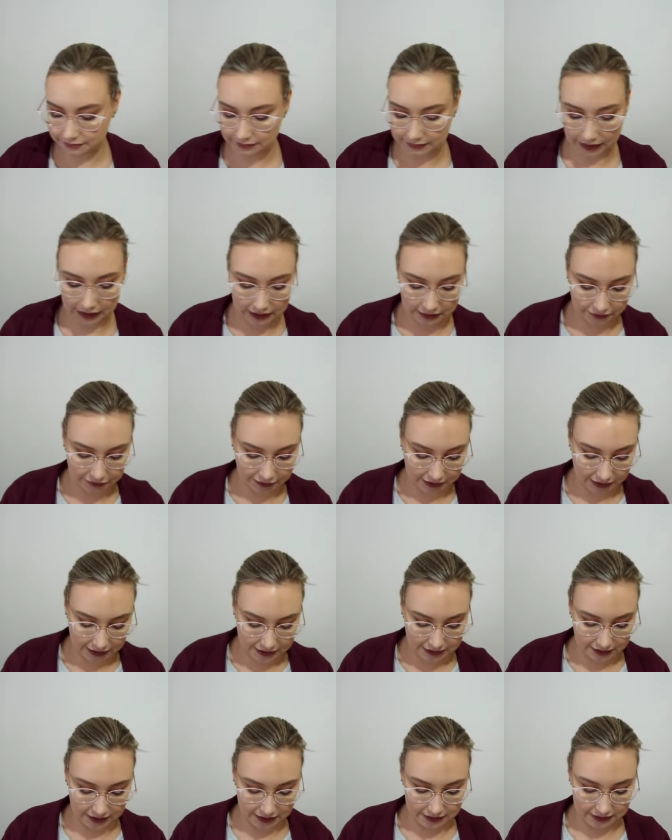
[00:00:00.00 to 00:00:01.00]
I forget
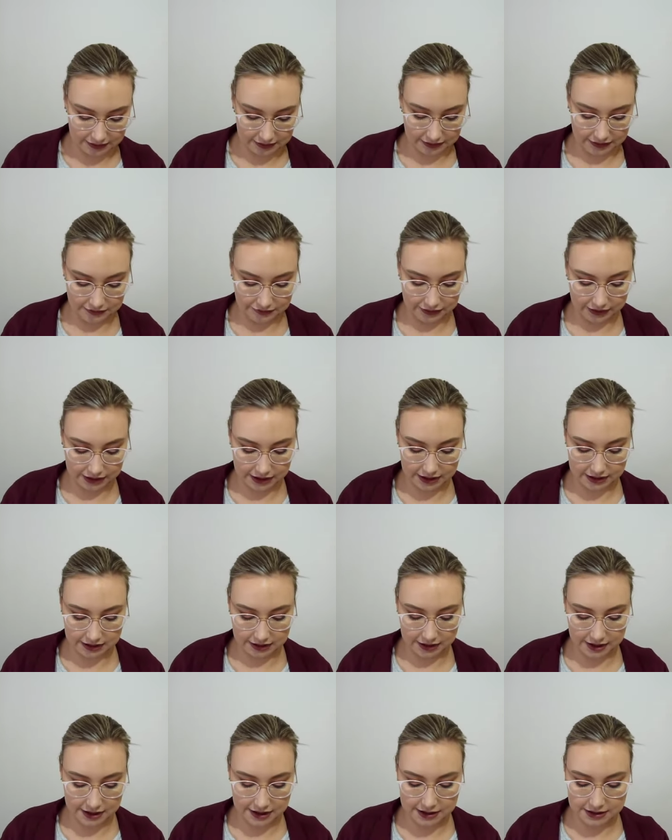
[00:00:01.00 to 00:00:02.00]
that, and I forget that
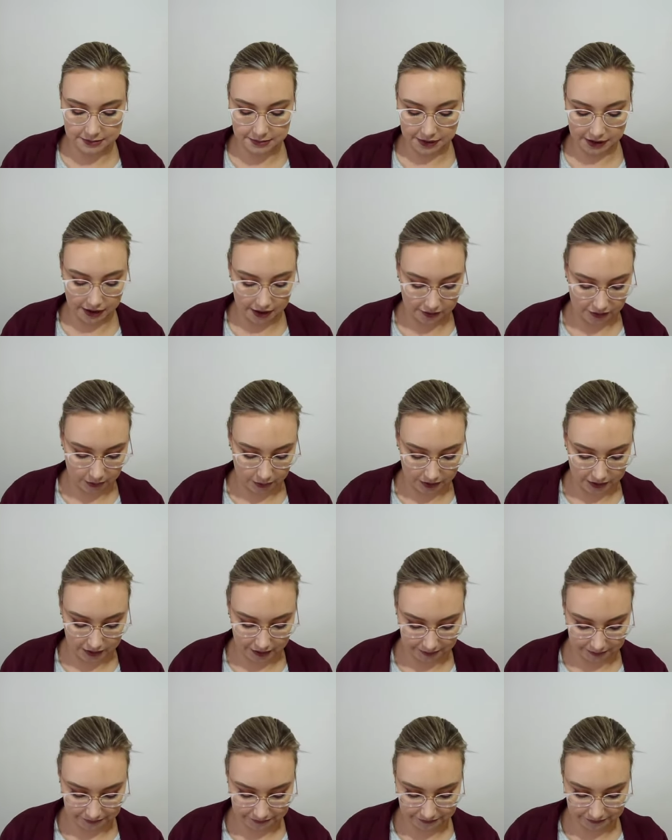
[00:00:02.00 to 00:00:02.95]
I need to be careful with it.